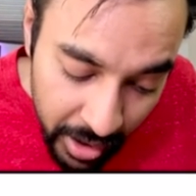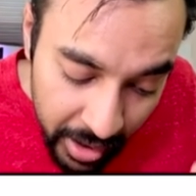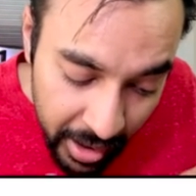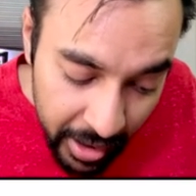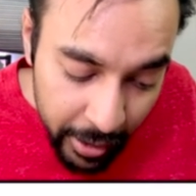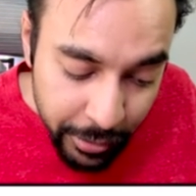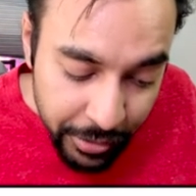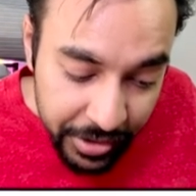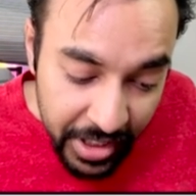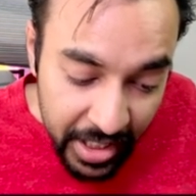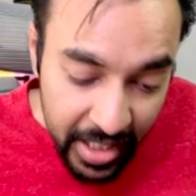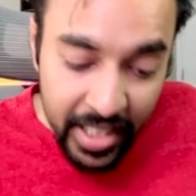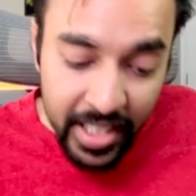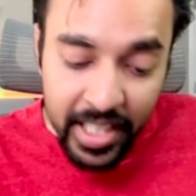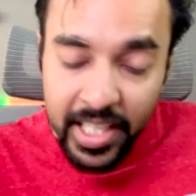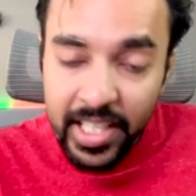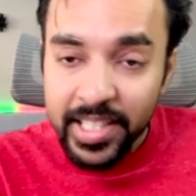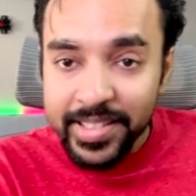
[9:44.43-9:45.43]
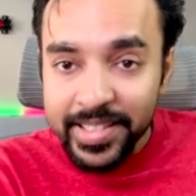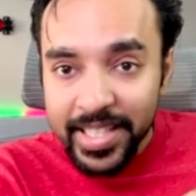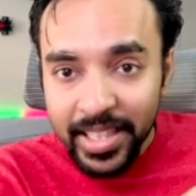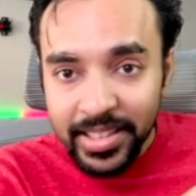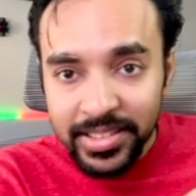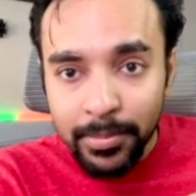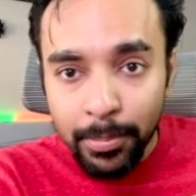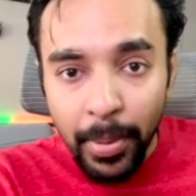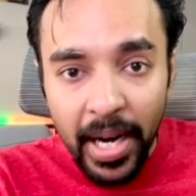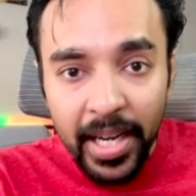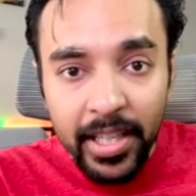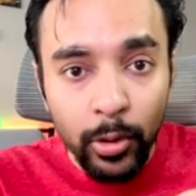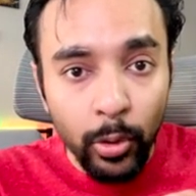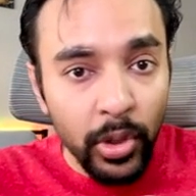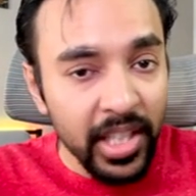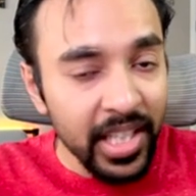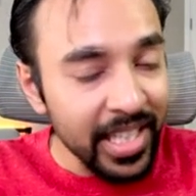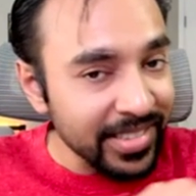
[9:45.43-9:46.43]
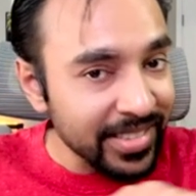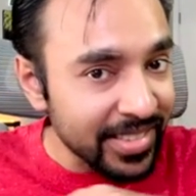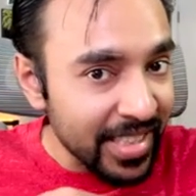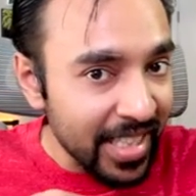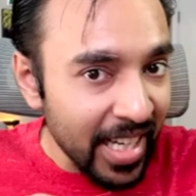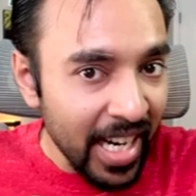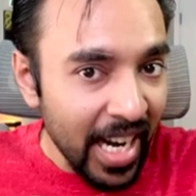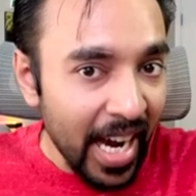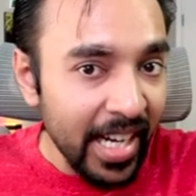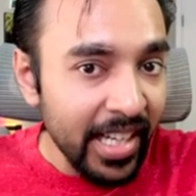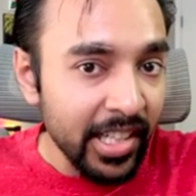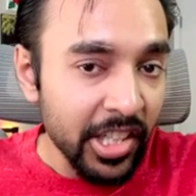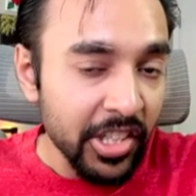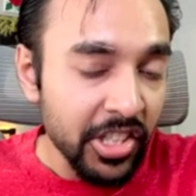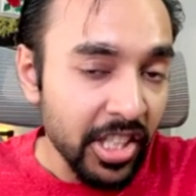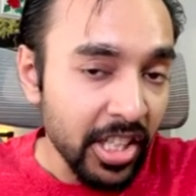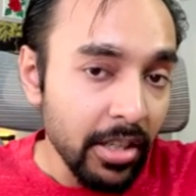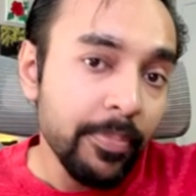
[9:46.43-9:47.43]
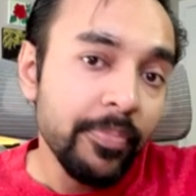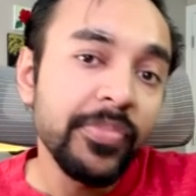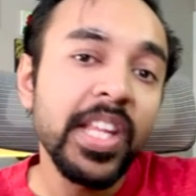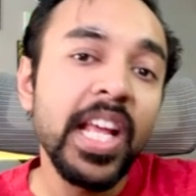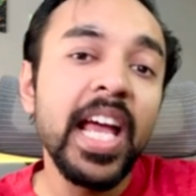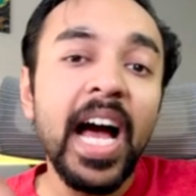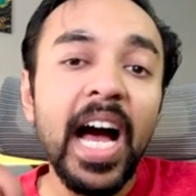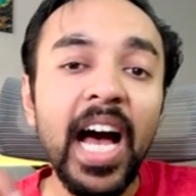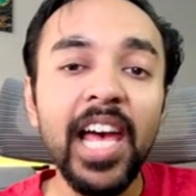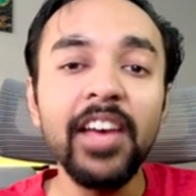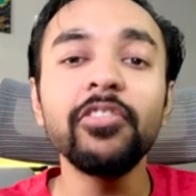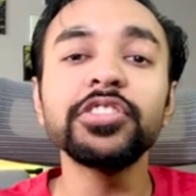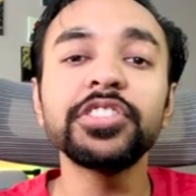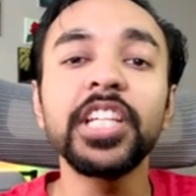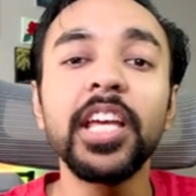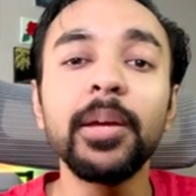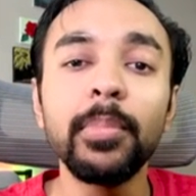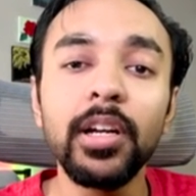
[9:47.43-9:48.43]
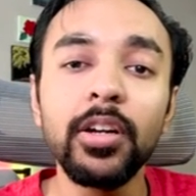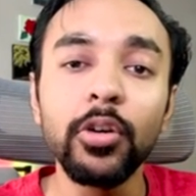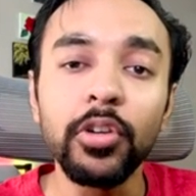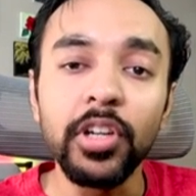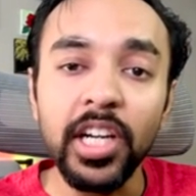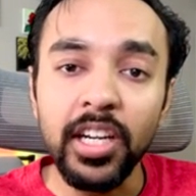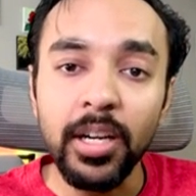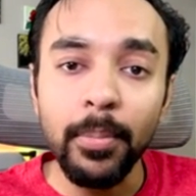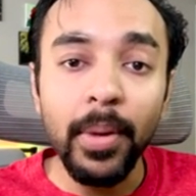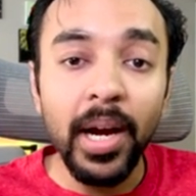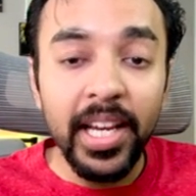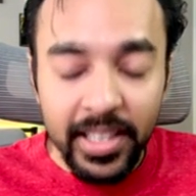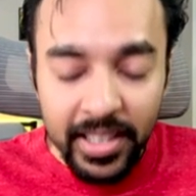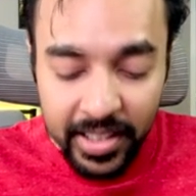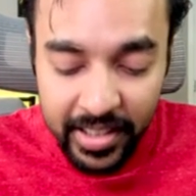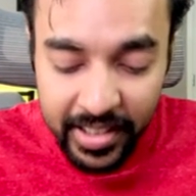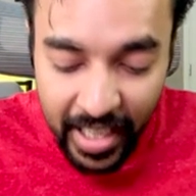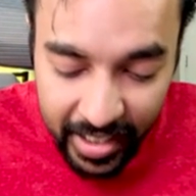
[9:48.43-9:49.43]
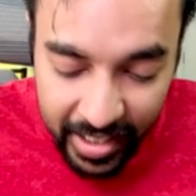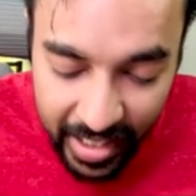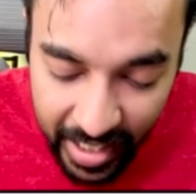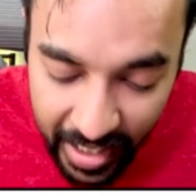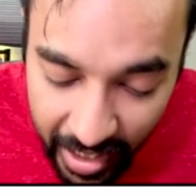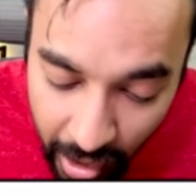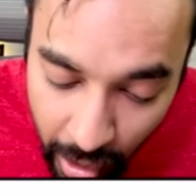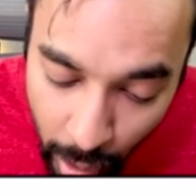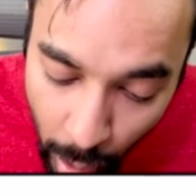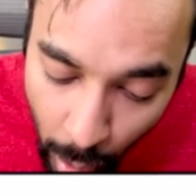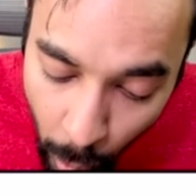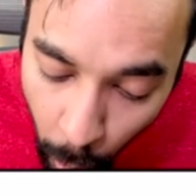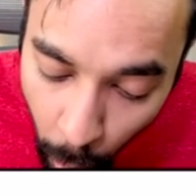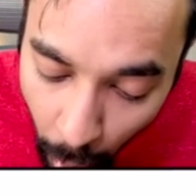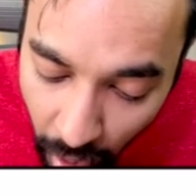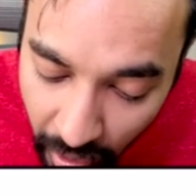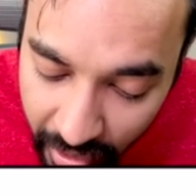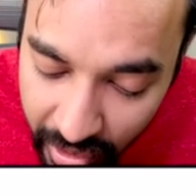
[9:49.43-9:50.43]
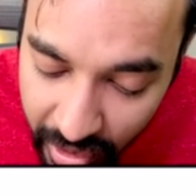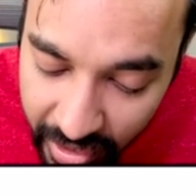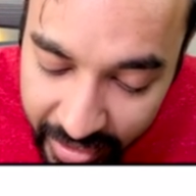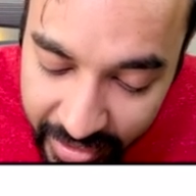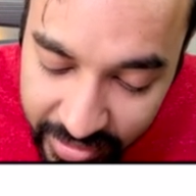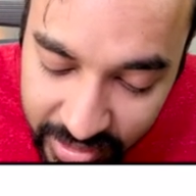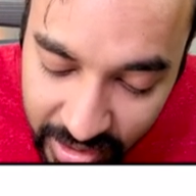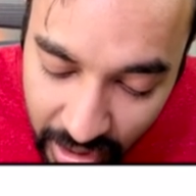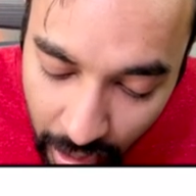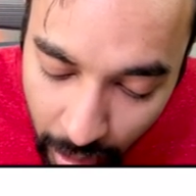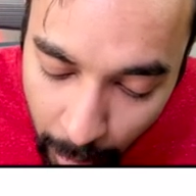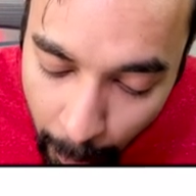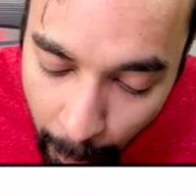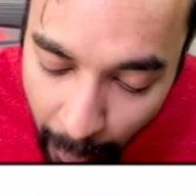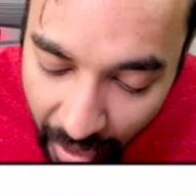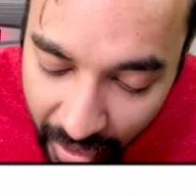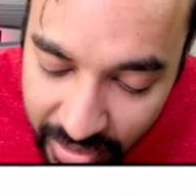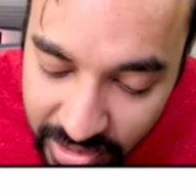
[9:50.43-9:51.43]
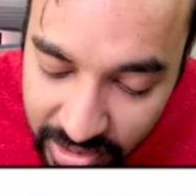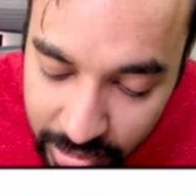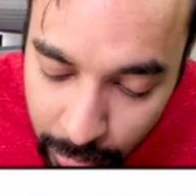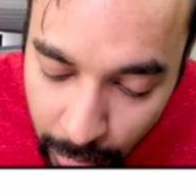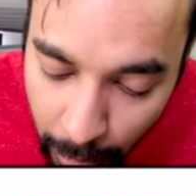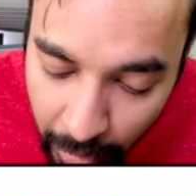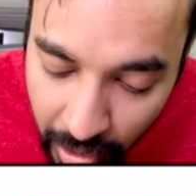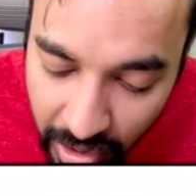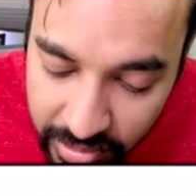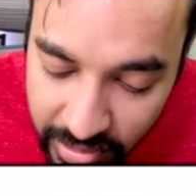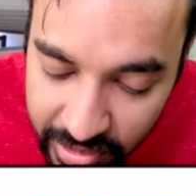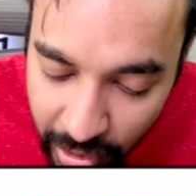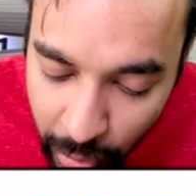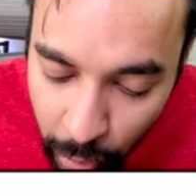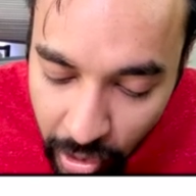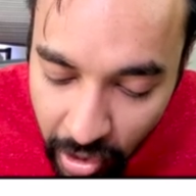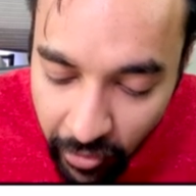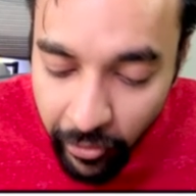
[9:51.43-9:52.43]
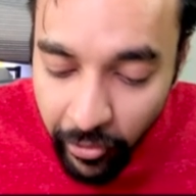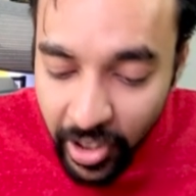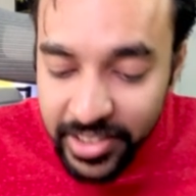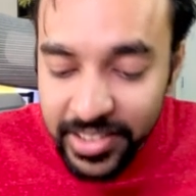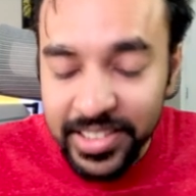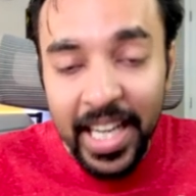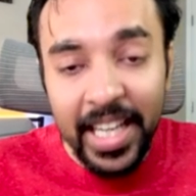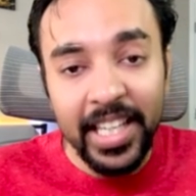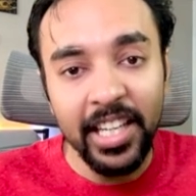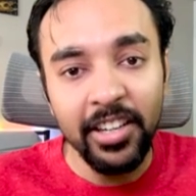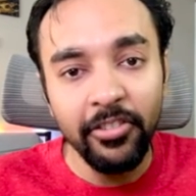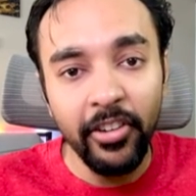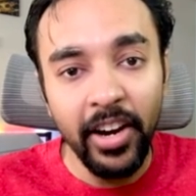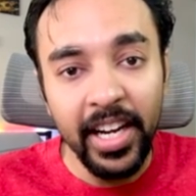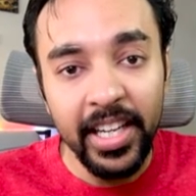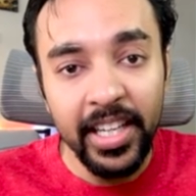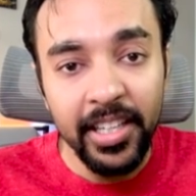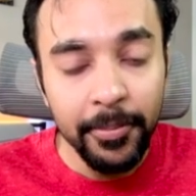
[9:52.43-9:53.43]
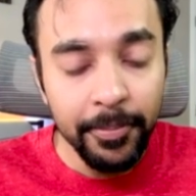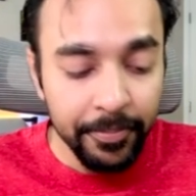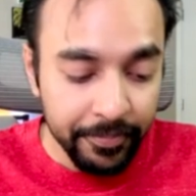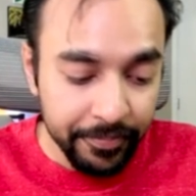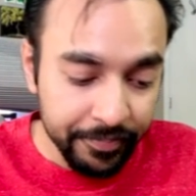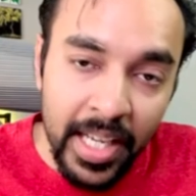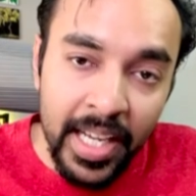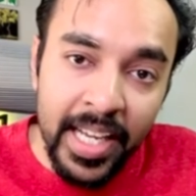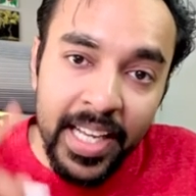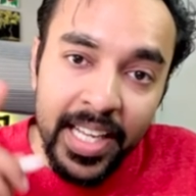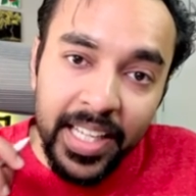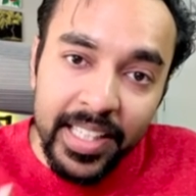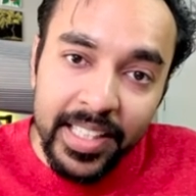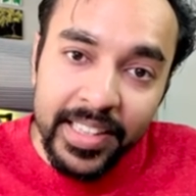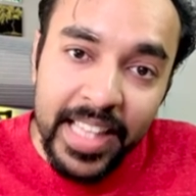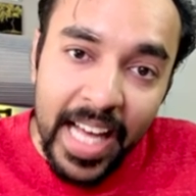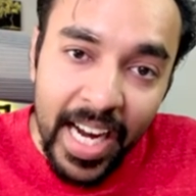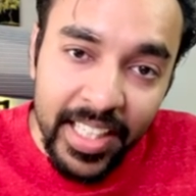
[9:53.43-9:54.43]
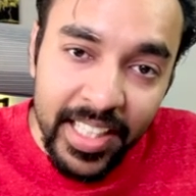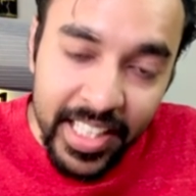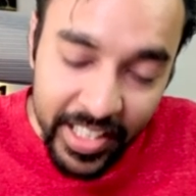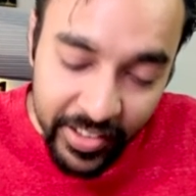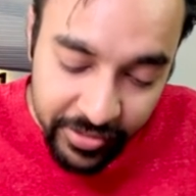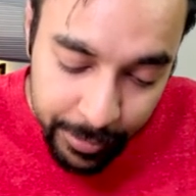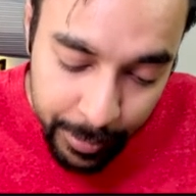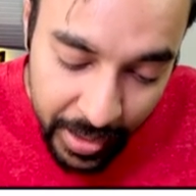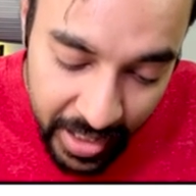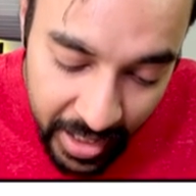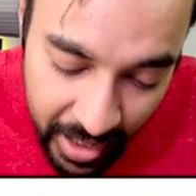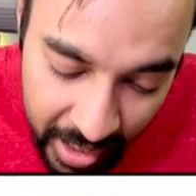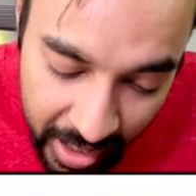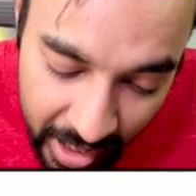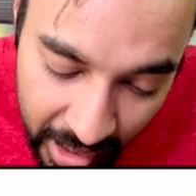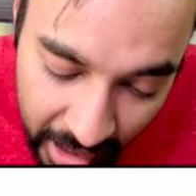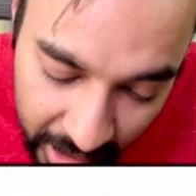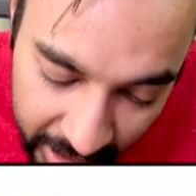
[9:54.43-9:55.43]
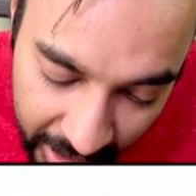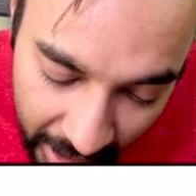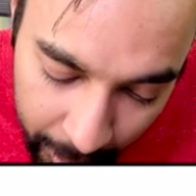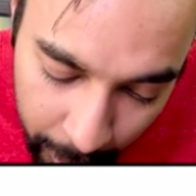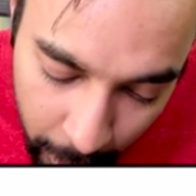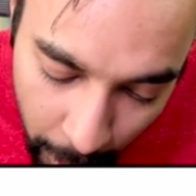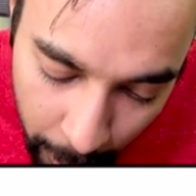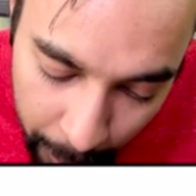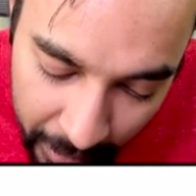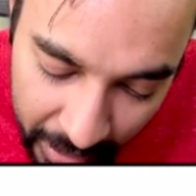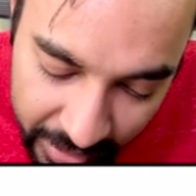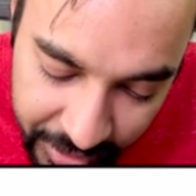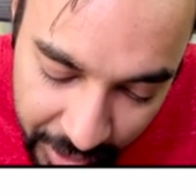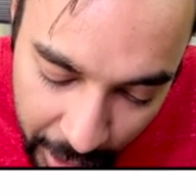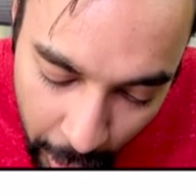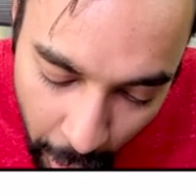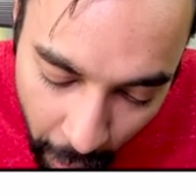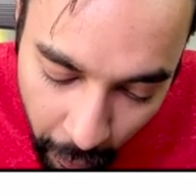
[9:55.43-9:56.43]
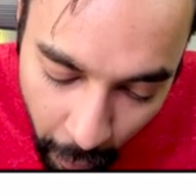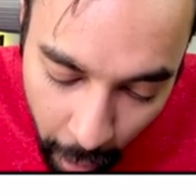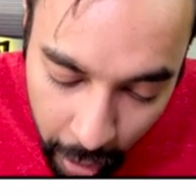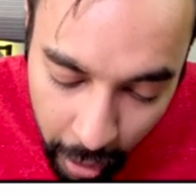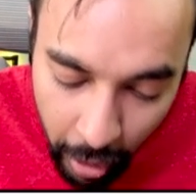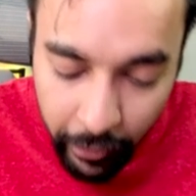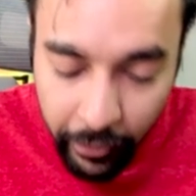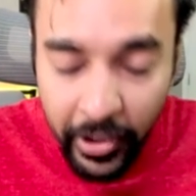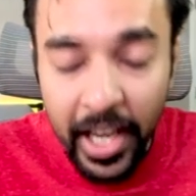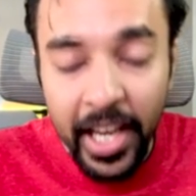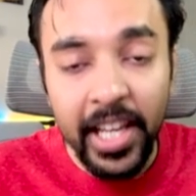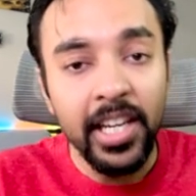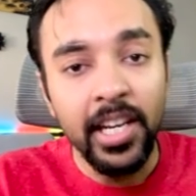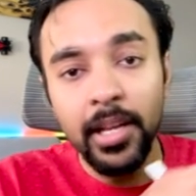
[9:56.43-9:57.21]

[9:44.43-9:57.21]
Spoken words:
did you see, just by doing a single iteration, I was able to determine that, hey, what is the maximum consecutive ones I can find? That gives me a time complexity of order of n